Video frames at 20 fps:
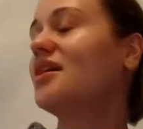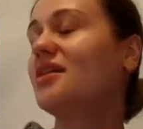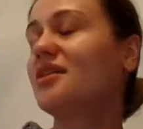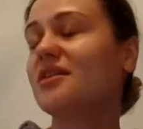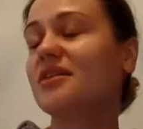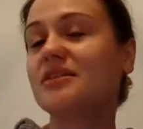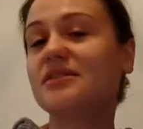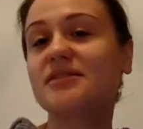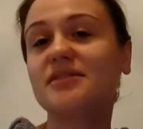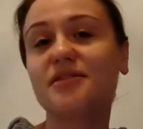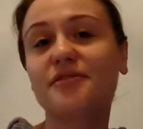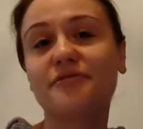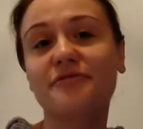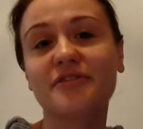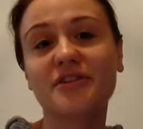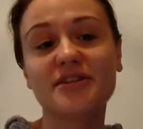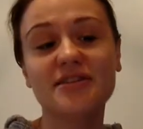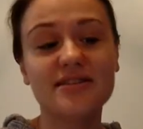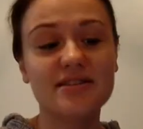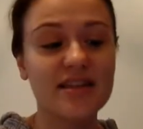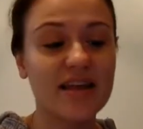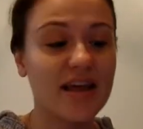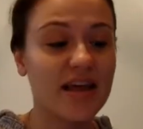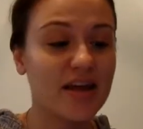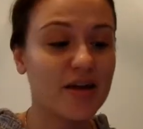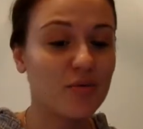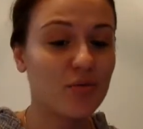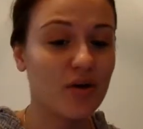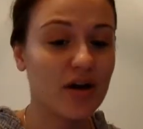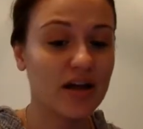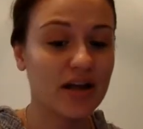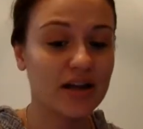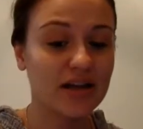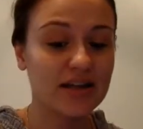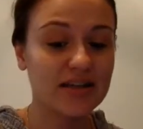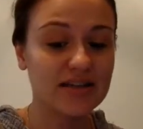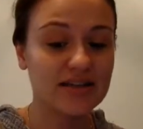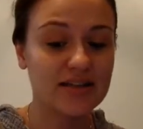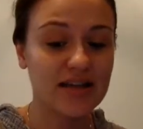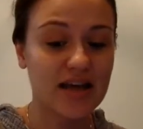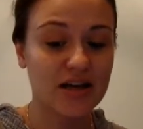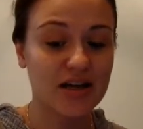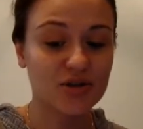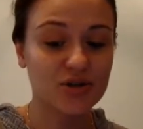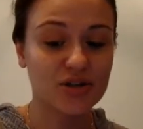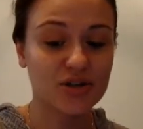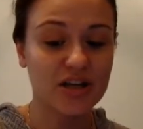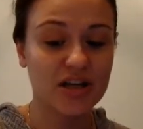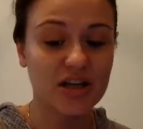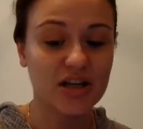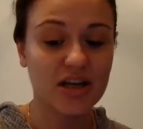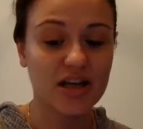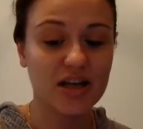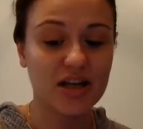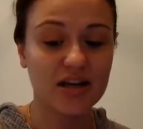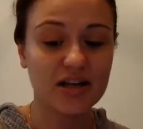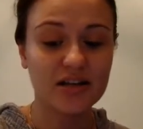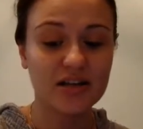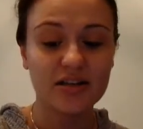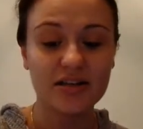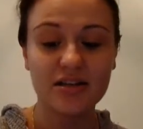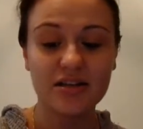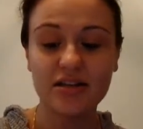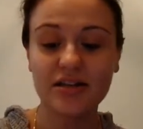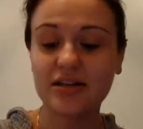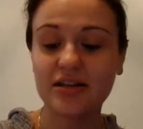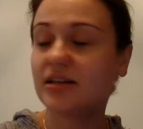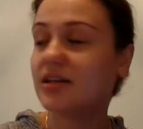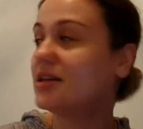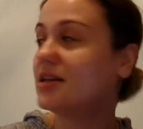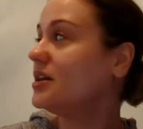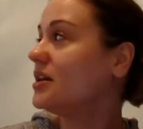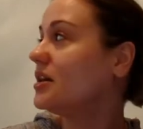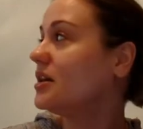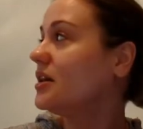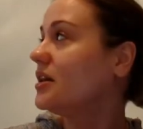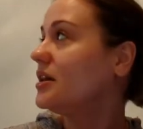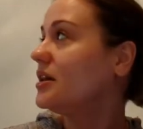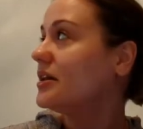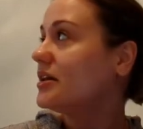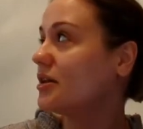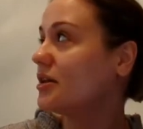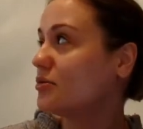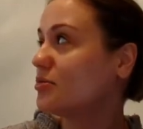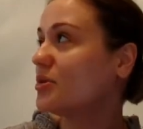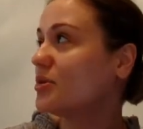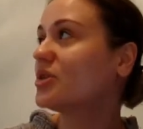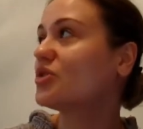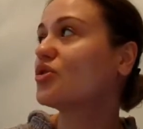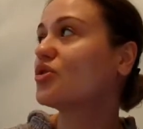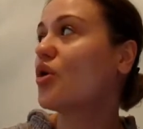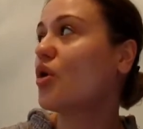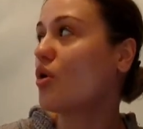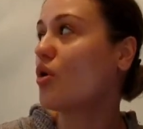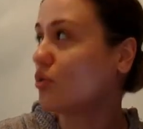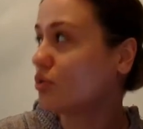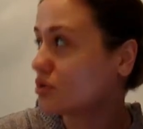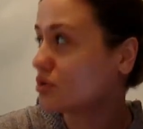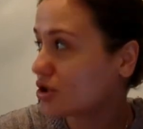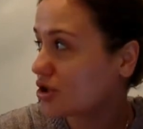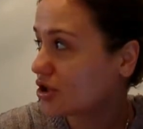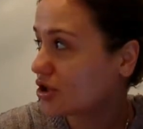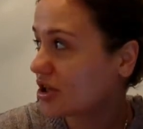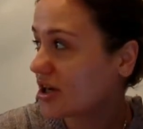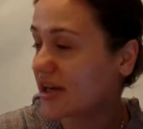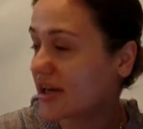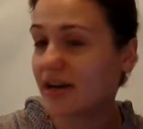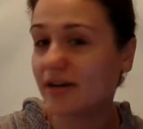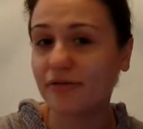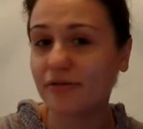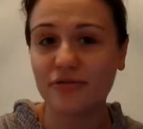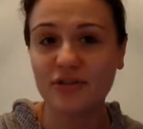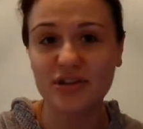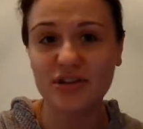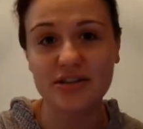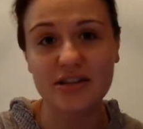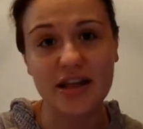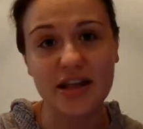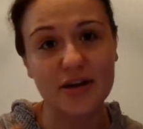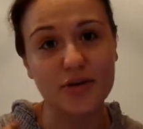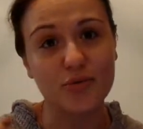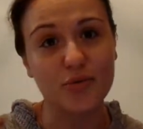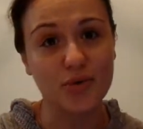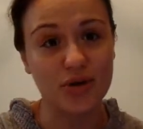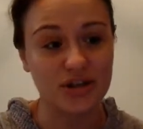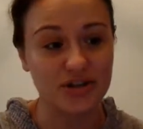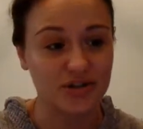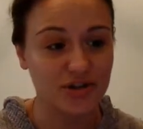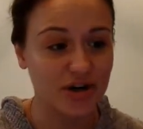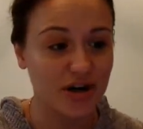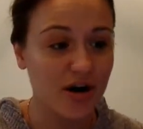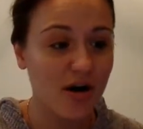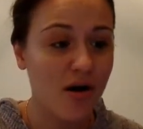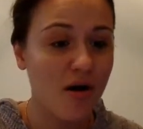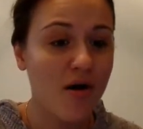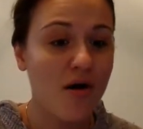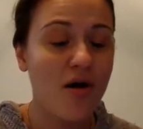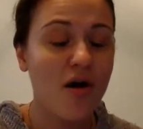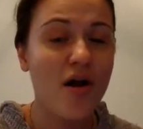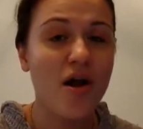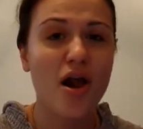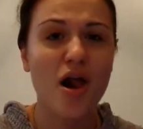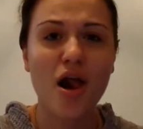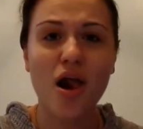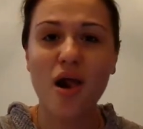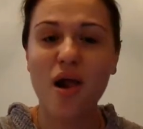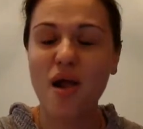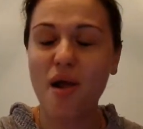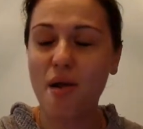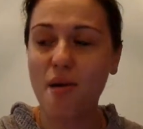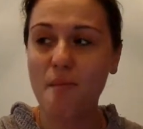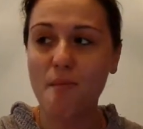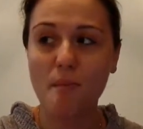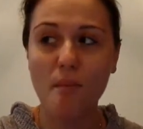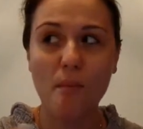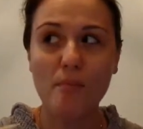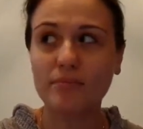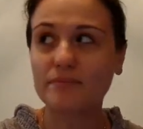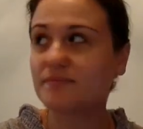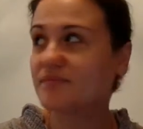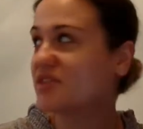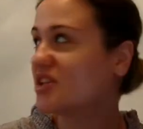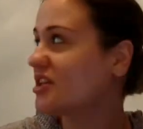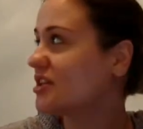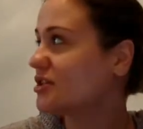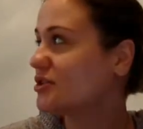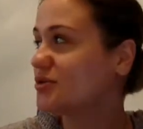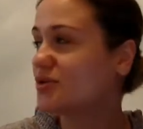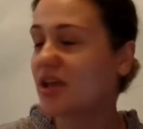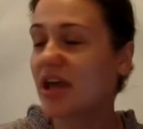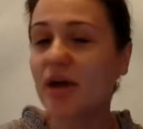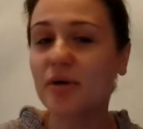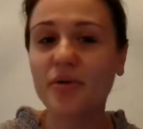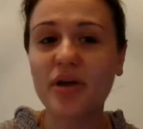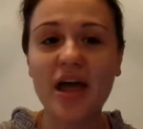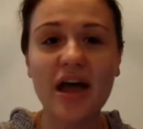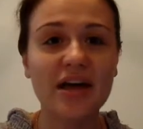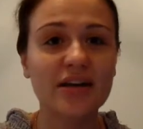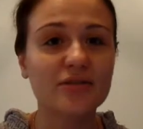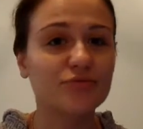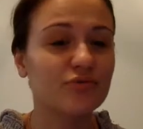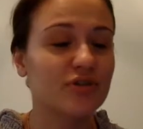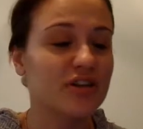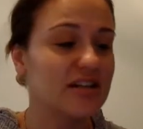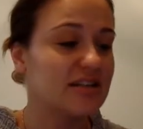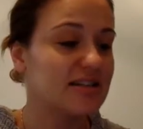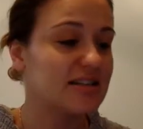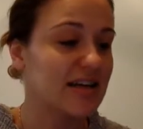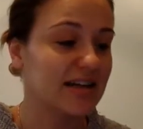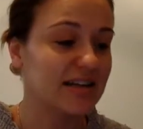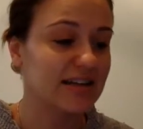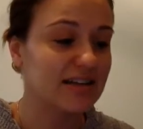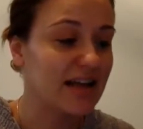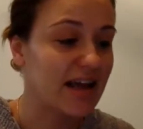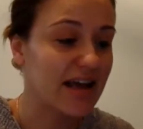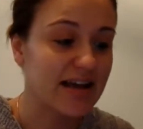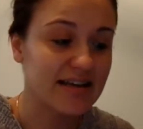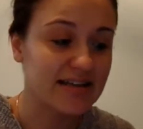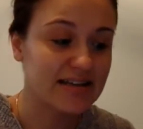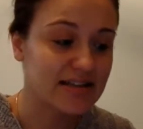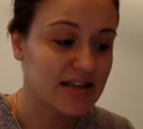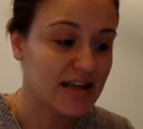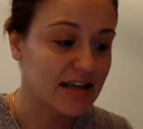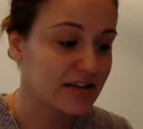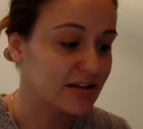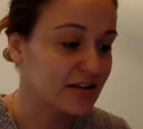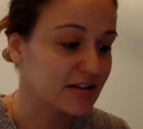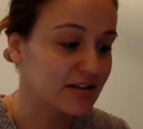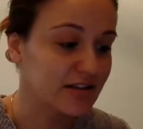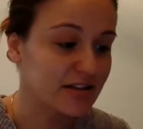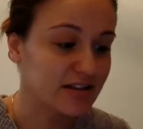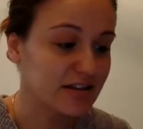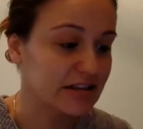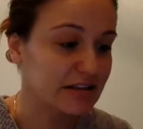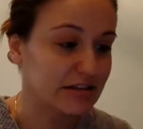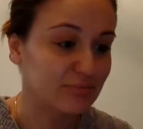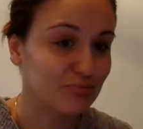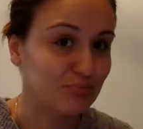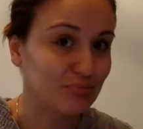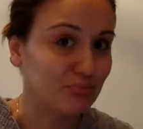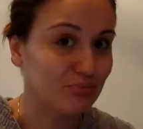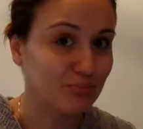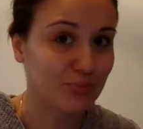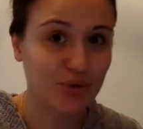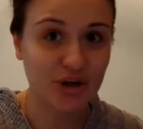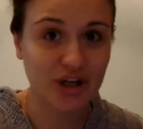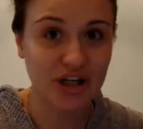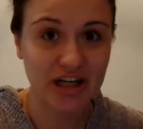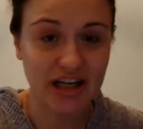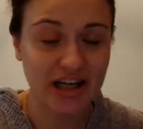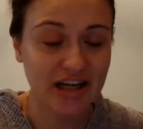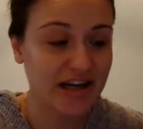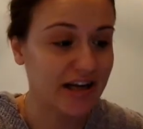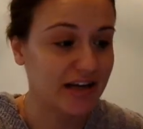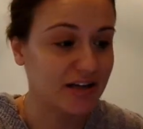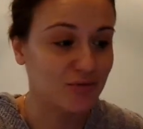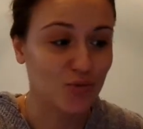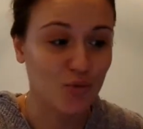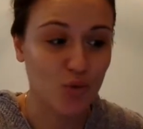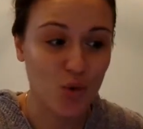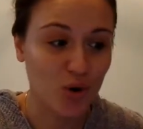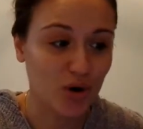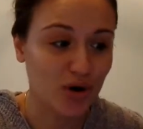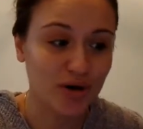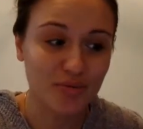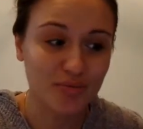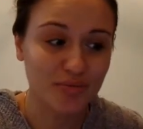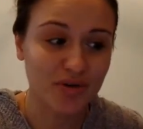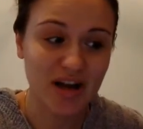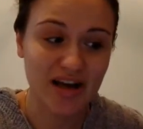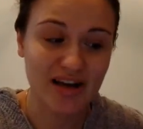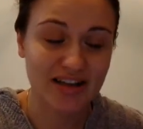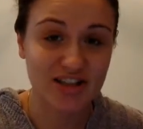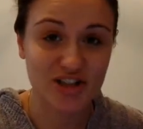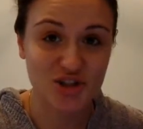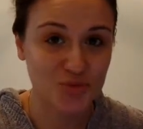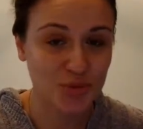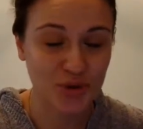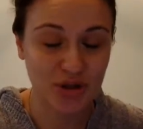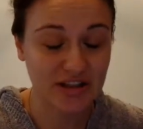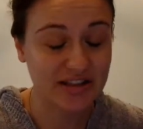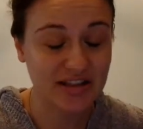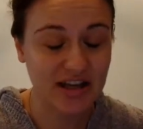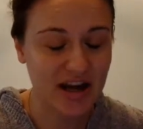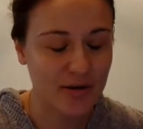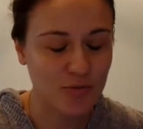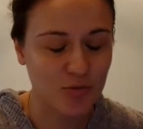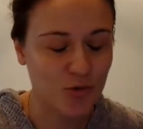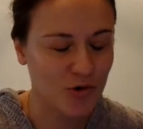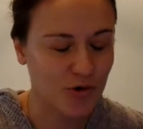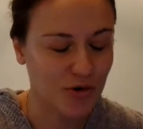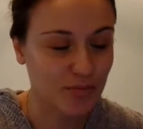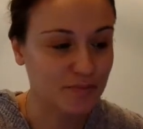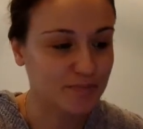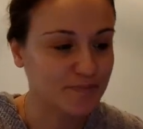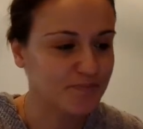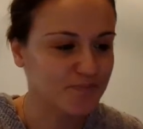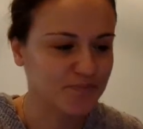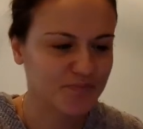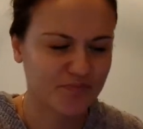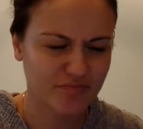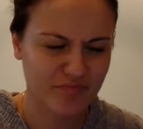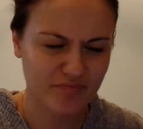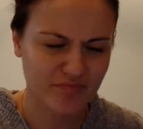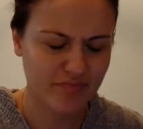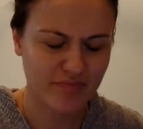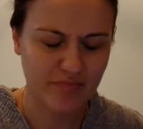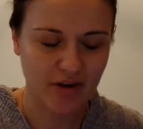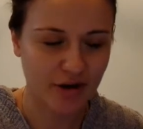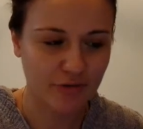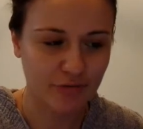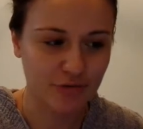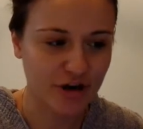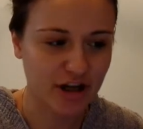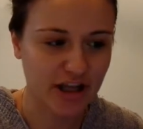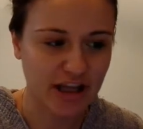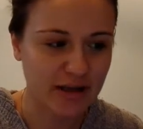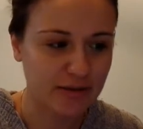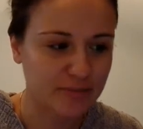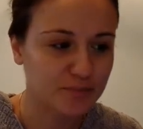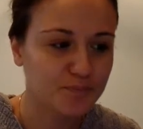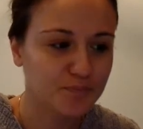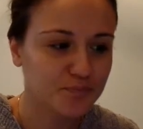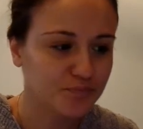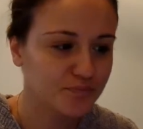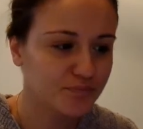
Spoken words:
It's the first day when it's actually a little bit colder and it feels like winter. Till today we had really sunny days and pretty and warm, like springtime warm. Freaky.